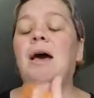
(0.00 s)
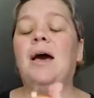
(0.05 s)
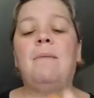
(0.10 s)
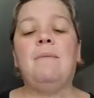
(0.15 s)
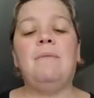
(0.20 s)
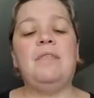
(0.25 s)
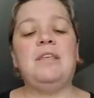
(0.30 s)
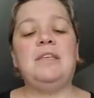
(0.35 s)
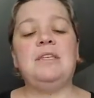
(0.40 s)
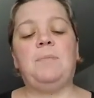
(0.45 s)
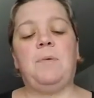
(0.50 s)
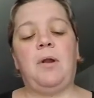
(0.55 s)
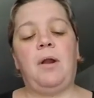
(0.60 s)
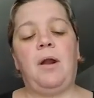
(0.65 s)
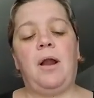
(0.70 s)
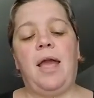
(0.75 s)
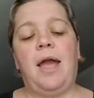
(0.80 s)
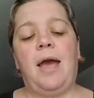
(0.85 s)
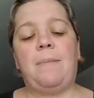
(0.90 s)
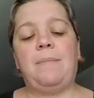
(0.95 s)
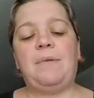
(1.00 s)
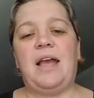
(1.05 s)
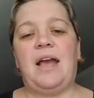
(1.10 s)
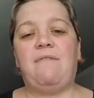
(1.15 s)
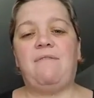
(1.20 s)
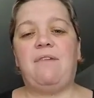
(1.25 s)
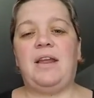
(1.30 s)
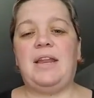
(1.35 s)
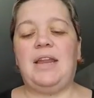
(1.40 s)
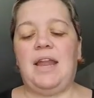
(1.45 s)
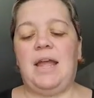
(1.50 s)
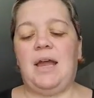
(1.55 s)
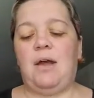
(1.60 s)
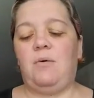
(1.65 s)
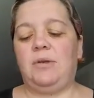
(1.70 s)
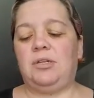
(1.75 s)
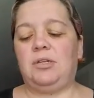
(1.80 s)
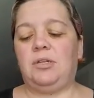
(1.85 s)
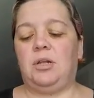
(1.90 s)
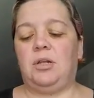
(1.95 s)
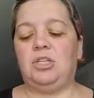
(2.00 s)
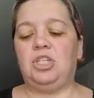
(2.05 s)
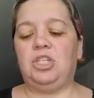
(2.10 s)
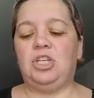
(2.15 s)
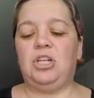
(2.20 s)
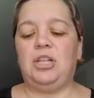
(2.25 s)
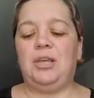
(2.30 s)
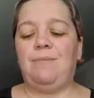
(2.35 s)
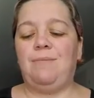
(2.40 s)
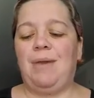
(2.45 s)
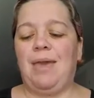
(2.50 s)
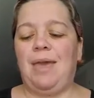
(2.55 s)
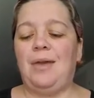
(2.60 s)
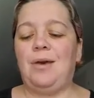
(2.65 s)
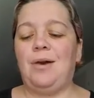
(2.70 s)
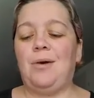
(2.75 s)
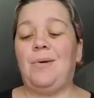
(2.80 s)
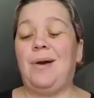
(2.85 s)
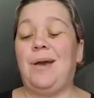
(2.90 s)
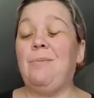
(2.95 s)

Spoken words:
This bar I happen to have right now is called Chili Mango.